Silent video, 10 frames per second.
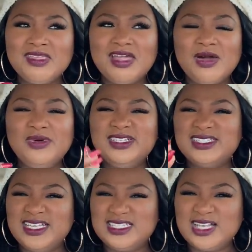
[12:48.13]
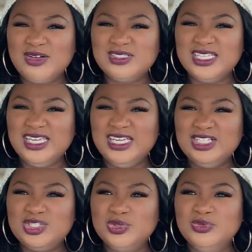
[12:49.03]
I want to say
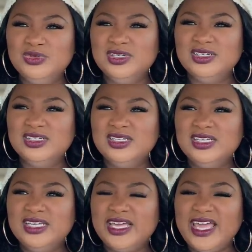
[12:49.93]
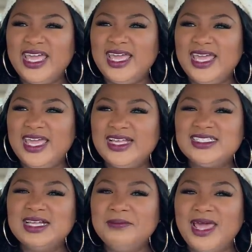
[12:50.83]
saltine, tuna, egg,
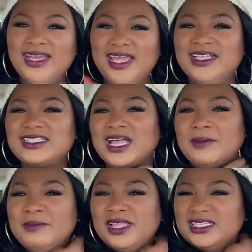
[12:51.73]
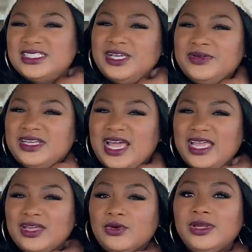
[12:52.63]
something like that. It's like a military
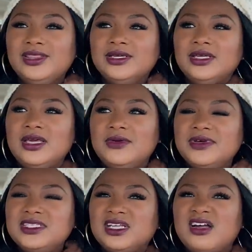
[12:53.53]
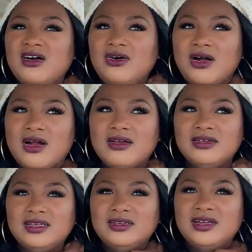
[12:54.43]
diet. Or either, what's it called? Heart
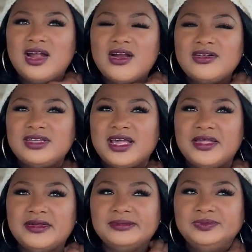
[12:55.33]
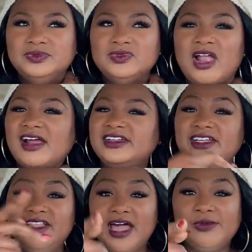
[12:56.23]
heart diet. I
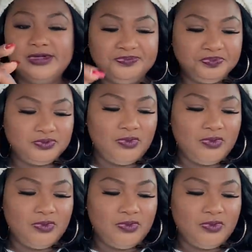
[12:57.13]
did that one.